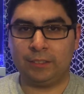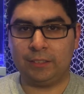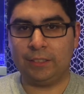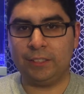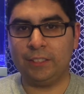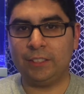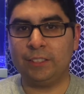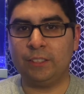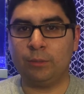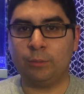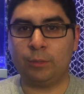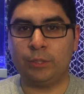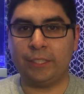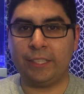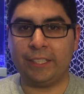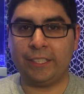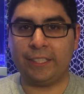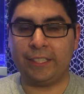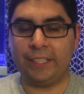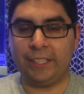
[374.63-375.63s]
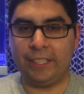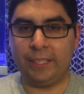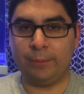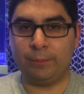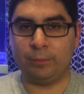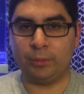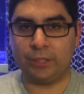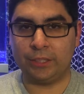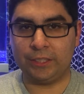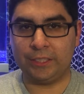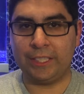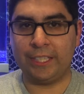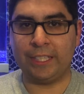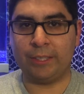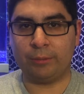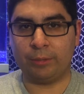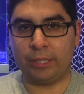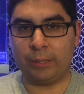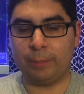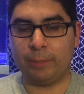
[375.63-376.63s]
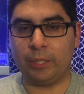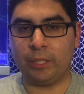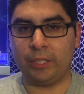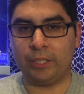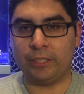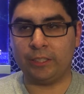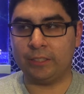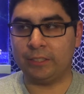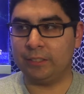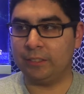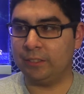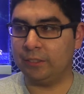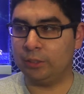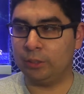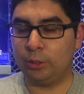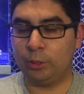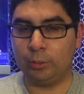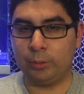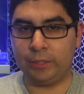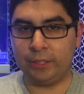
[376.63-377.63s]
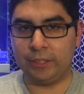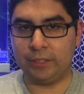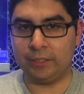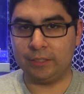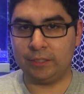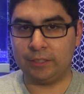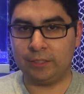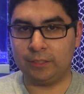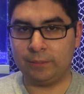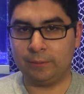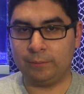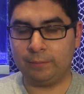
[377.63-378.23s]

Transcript: This is the one that came with the tank when I bought it. Two of these.